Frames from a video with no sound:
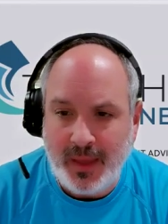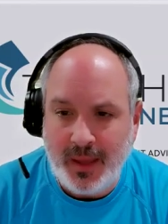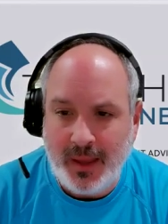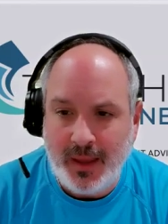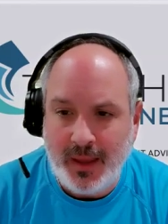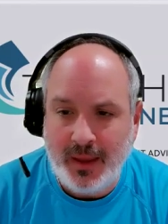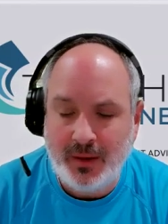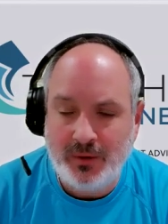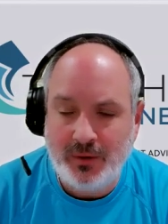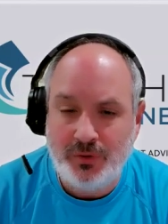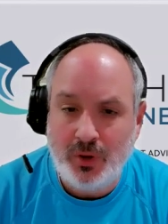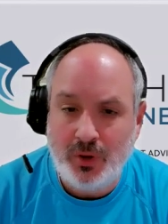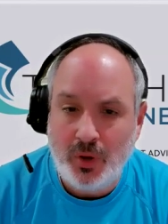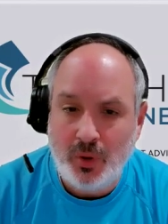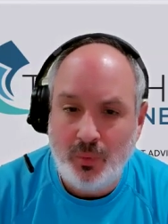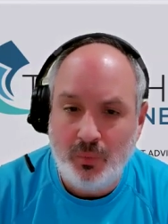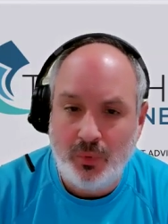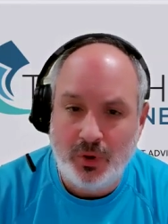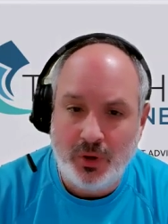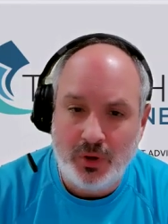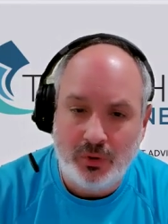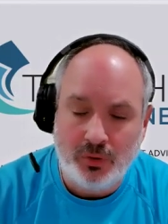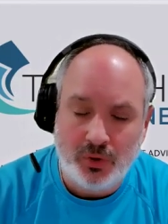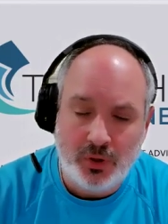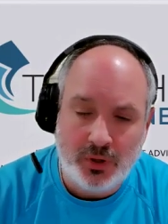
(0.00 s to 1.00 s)
And
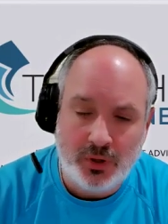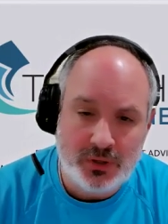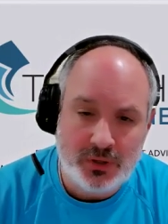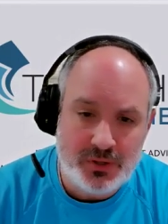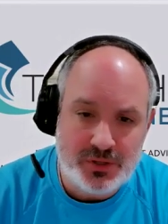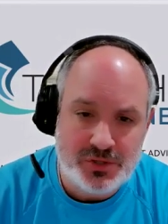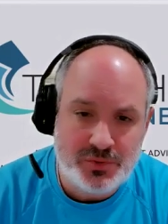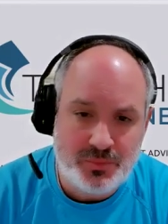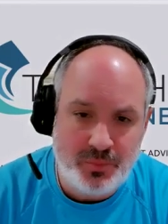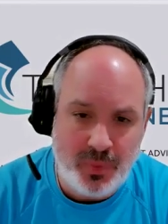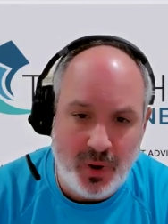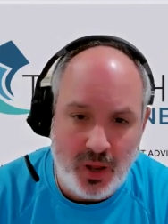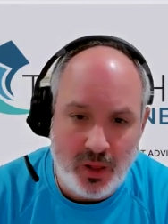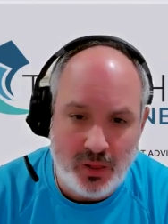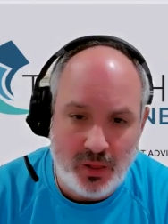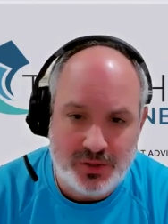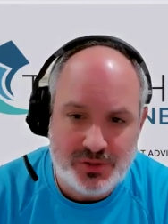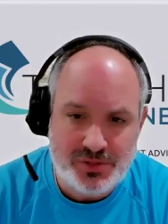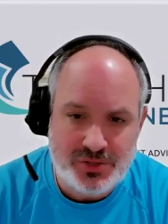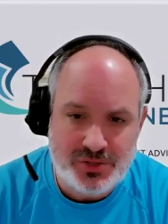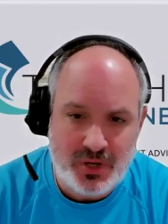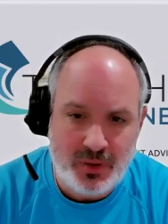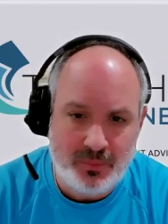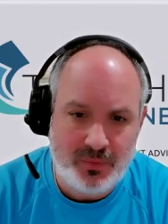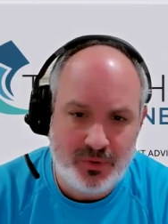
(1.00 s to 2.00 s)
we're going to look at this
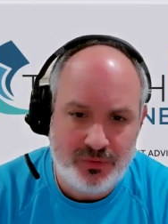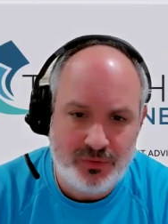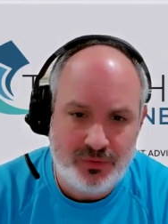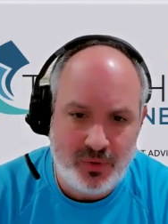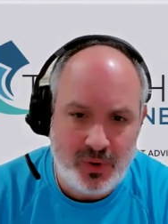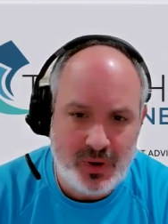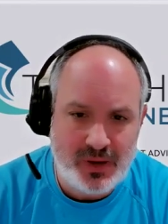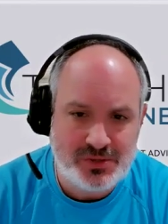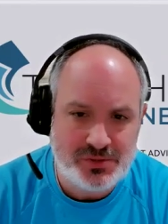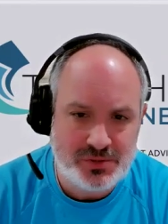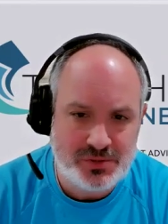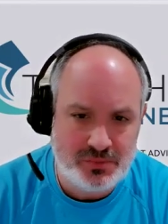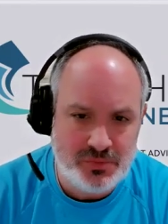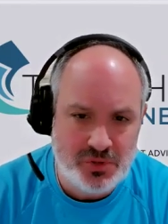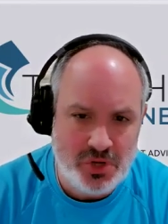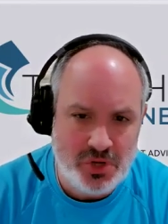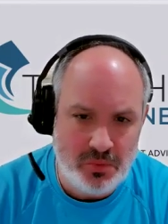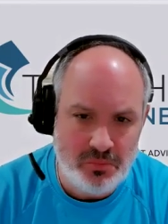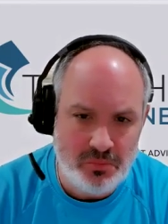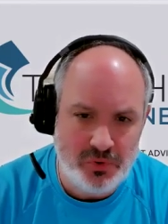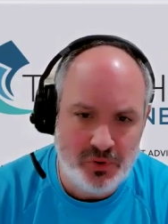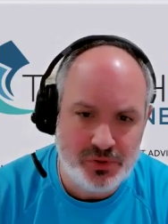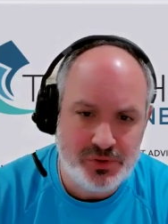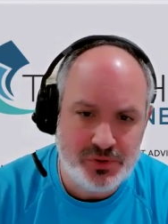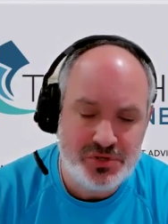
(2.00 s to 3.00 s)
policy. I'm going to throw out some
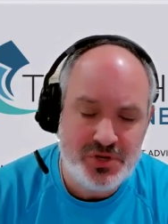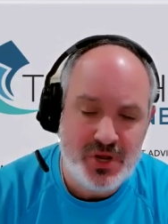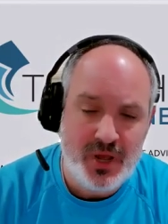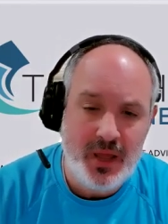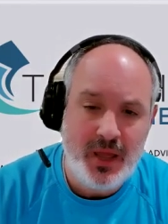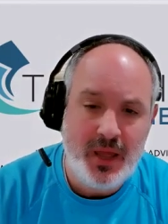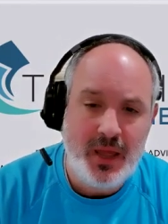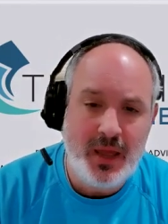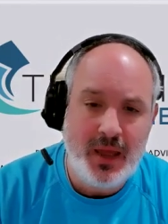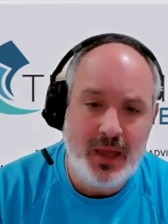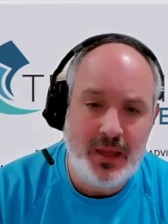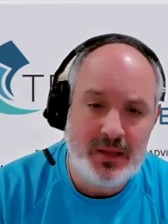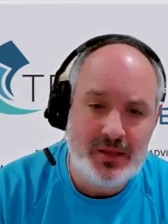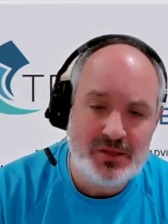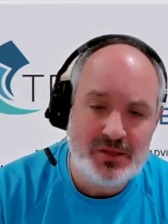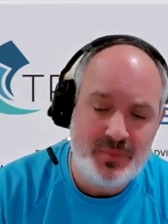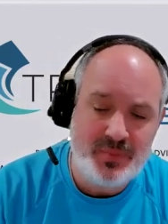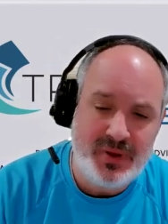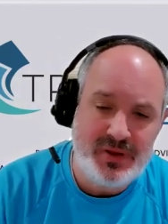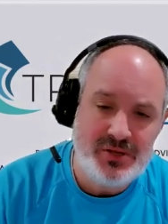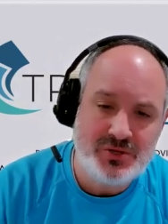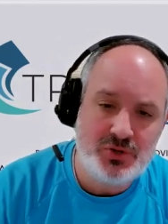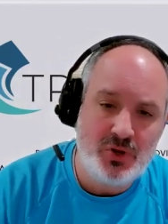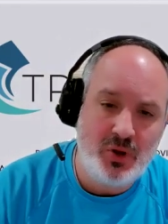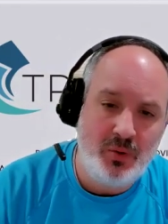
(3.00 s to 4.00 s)
numbers, and it's
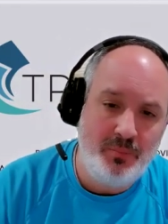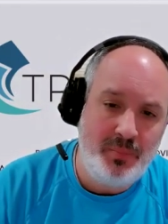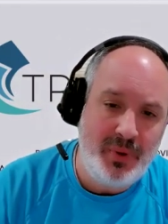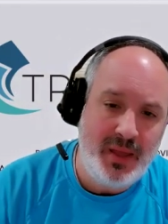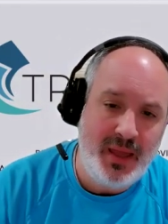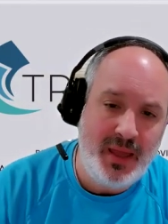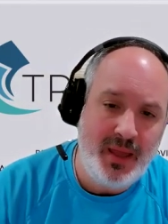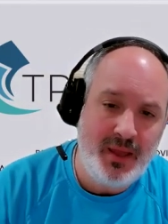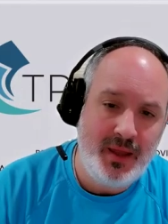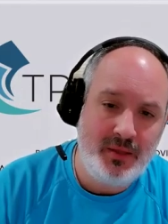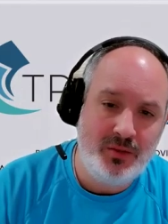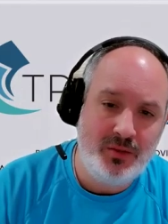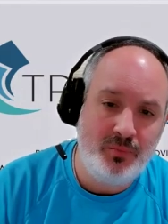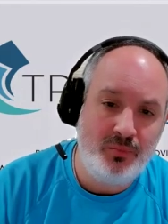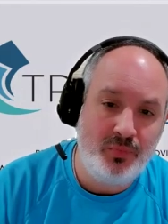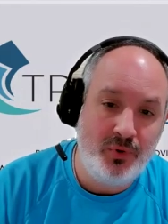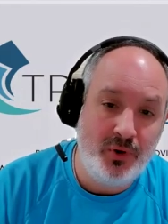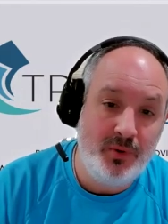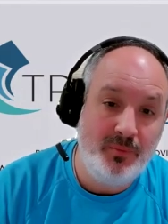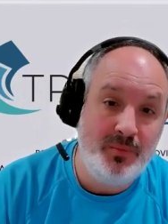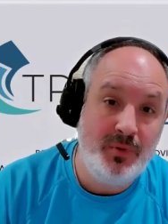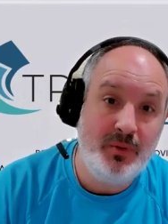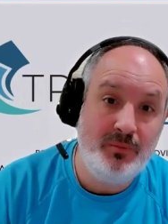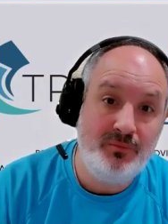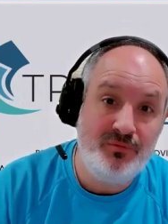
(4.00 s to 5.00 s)
based on paying the
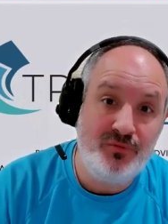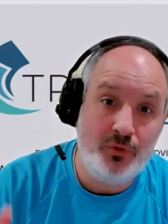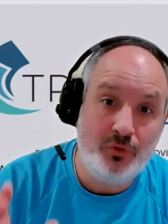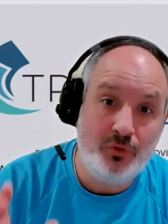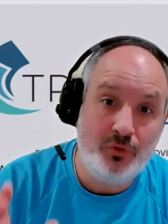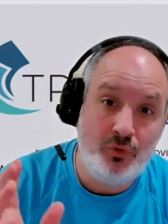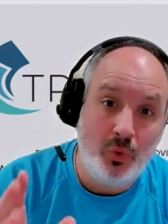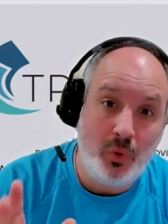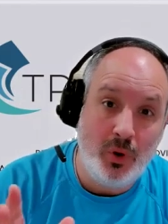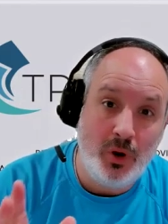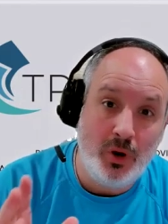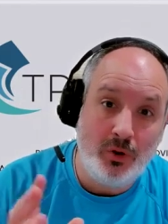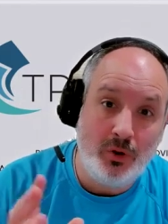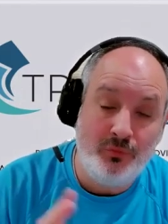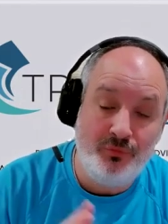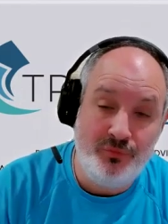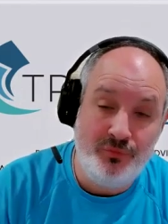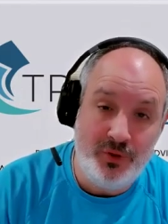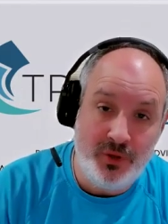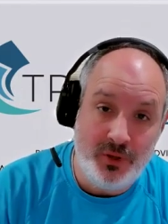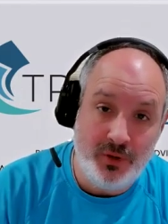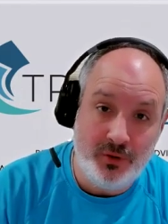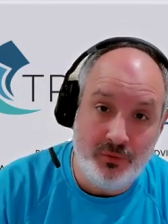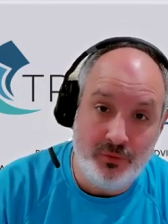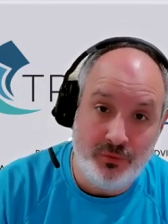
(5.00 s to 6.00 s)
premium for
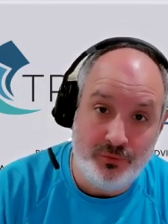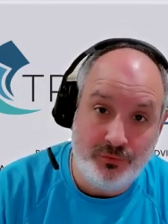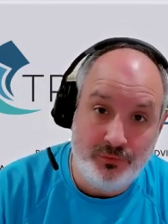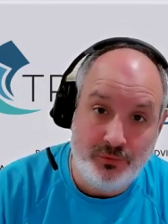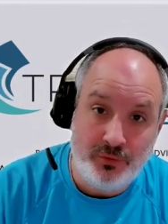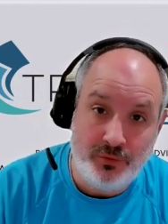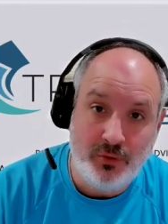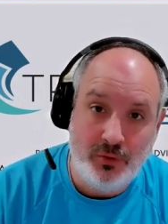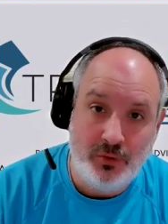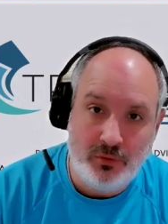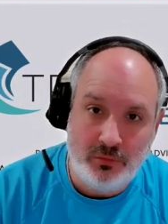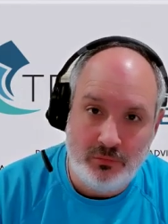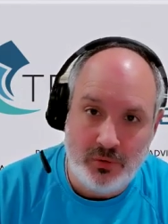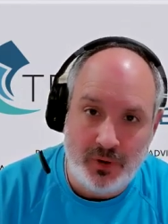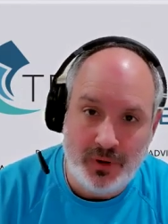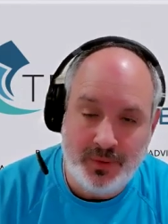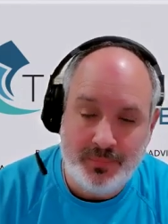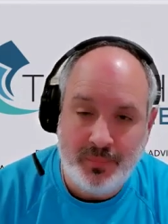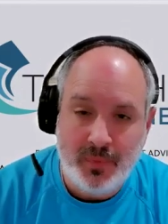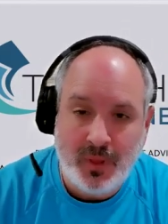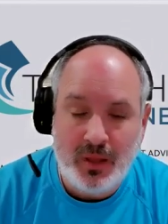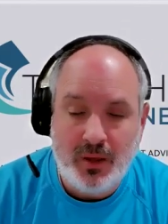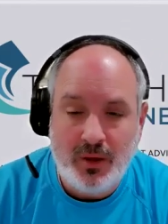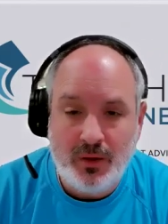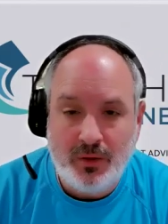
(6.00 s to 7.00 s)
12 years, right?